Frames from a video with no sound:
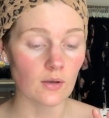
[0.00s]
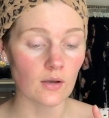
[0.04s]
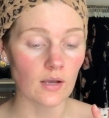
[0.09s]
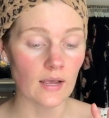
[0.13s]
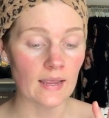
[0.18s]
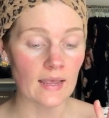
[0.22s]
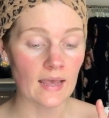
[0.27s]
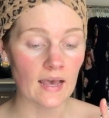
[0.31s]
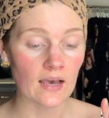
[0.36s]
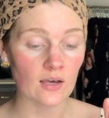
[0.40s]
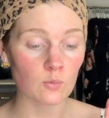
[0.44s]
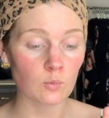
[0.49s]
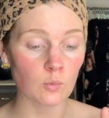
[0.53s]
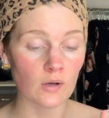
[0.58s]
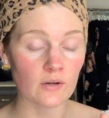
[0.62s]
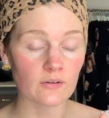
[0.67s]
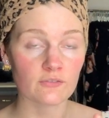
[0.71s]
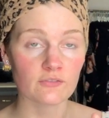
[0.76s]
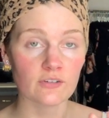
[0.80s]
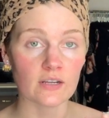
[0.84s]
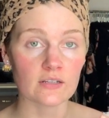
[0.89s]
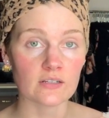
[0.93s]
I had
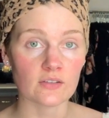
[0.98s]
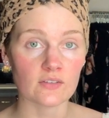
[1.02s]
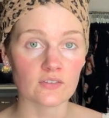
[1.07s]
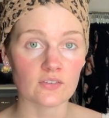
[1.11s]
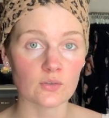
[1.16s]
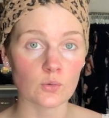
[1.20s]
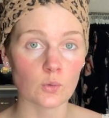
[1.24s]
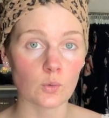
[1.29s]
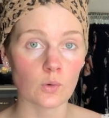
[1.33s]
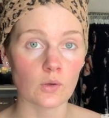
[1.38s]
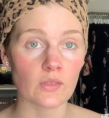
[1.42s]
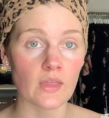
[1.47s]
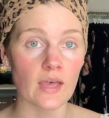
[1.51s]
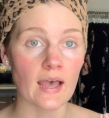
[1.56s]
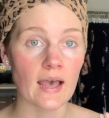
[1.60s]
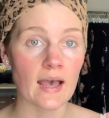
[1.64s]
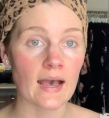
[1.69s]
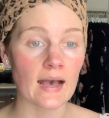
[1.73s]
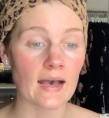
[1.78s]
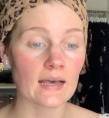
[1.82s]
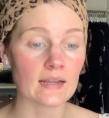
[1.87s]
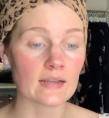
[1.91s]
one friend in school that
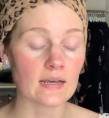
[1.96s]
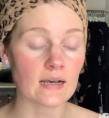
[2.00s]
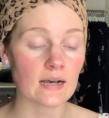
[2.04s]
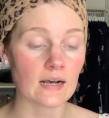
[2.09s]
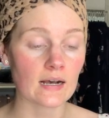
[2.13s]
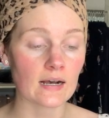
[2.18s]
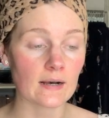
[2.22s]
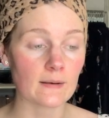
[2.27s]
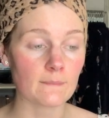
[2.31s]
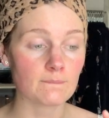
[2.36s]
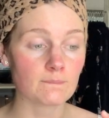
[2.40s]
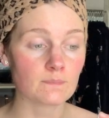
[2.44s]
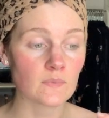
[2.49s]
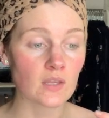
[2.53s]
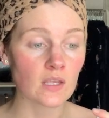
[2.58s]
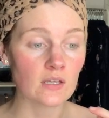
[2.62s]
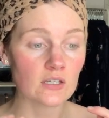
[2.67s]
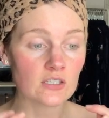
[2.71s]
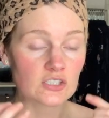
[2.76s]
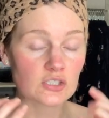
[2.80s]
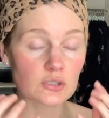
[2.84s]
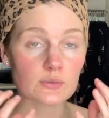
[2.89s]
had, um,
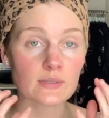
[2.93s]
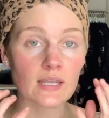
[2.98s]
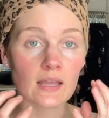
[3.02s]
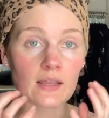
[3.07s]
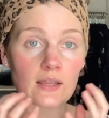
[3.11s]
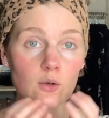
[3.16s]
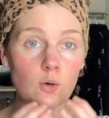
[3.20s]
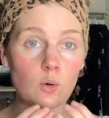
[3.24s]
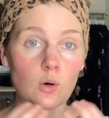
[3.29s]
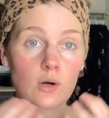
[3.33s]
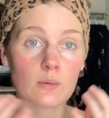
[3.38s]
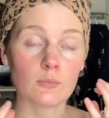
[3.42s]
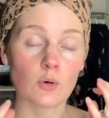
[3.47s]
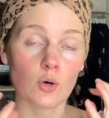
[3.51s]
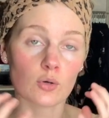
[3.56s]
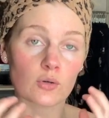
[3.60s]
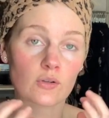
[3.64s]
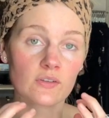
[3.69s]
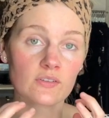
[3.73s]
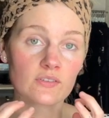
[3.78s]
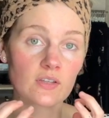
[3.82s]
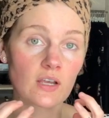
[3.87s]
she would get like
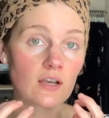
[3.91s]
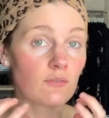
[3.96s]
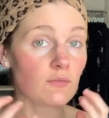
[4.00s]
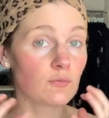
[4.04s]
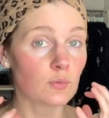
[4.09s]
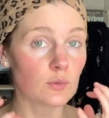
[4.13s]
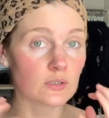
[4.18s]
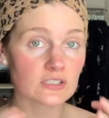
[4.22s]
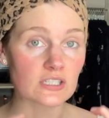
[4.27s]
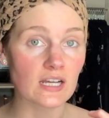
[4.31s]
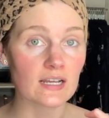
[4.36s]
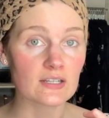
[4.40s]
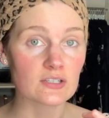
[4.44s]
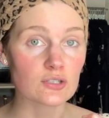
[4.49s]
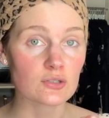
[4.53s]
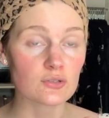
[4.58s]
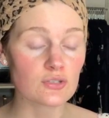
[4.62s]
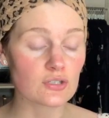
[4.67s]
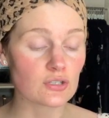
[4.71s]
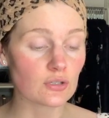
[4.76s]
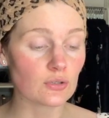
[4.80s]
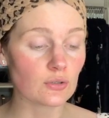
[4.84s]
hormonal stuff, which I
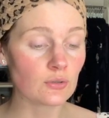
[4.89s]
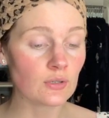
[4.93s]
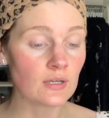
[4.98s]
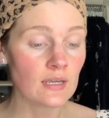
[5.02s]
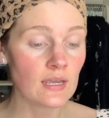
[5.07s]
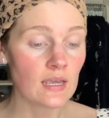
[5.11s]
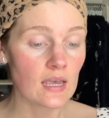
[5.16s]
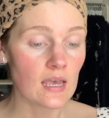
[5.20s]
do too.